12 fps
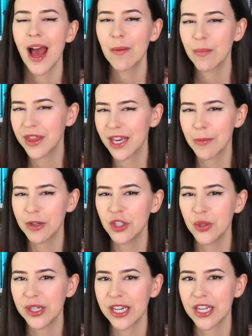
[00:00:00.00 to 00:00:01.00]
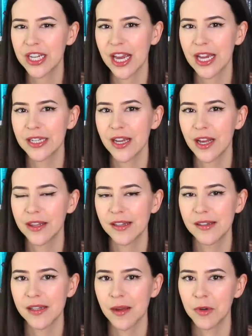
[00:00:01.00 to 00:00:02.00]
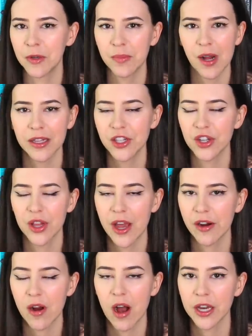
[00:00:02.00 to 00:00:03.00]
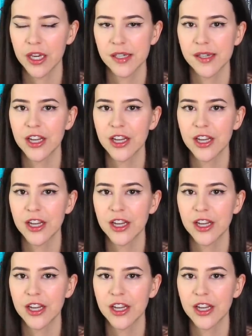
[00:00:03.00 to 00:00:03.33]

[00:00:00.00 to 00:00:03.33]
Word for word: I'm thinking about doing it again uh, this summer, probably July or August.